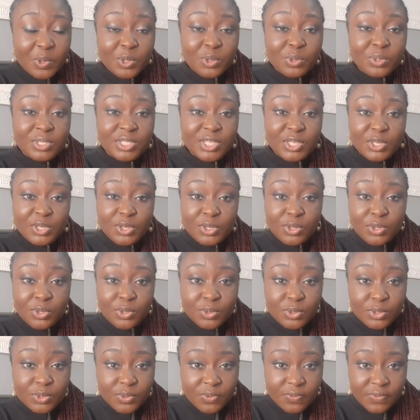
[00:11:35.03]
We know the
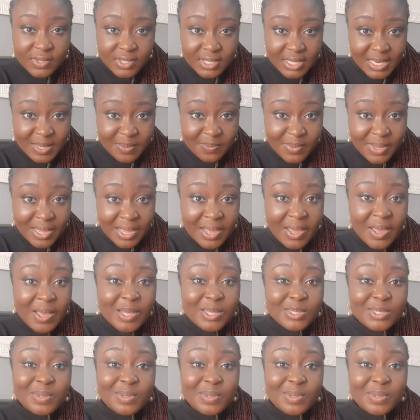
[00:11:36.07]
queues we face at the bank.